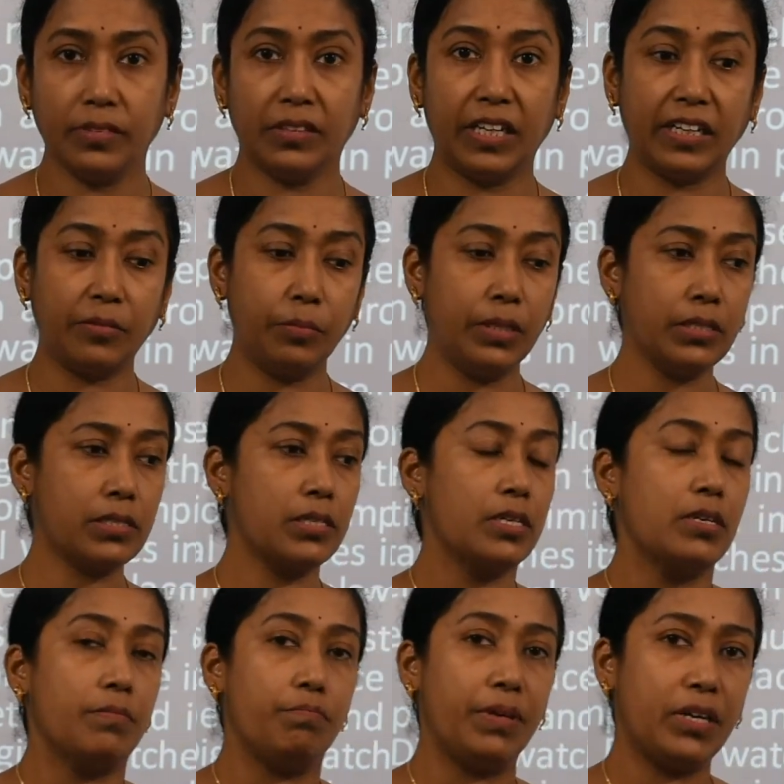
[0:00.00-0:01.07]
That means
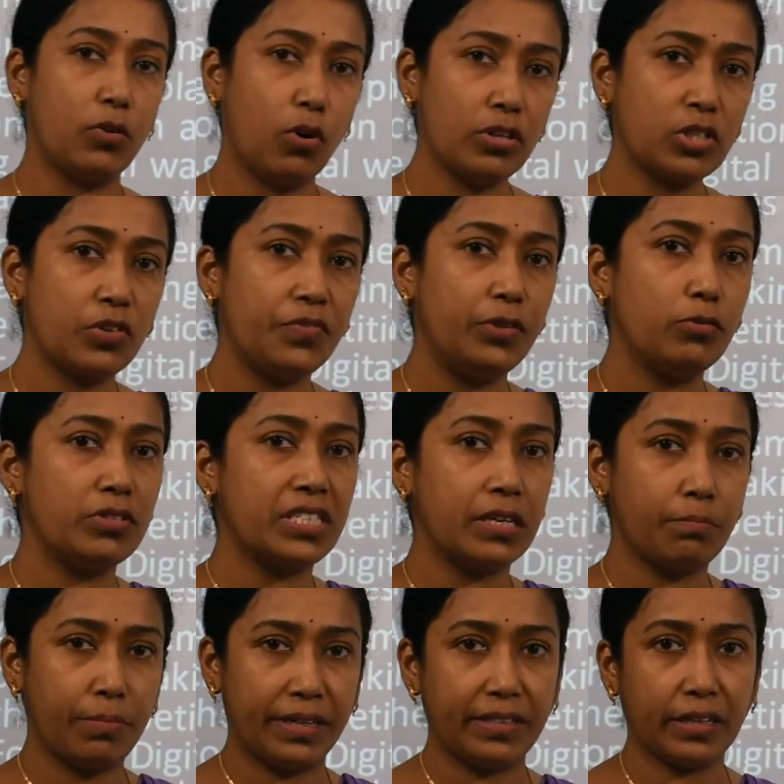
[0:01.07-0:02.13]
because of
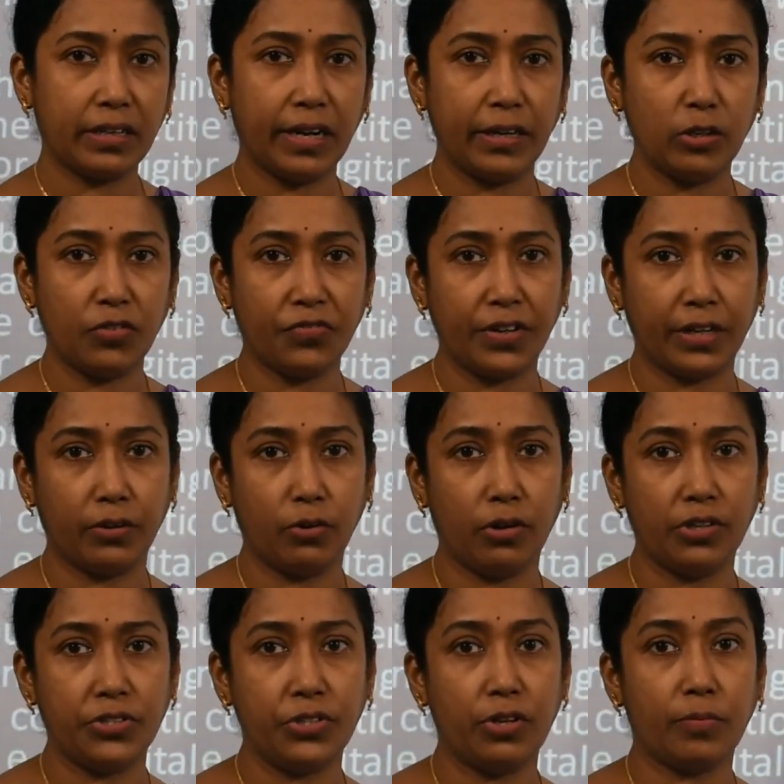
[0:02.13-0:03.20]
using better kind of technology,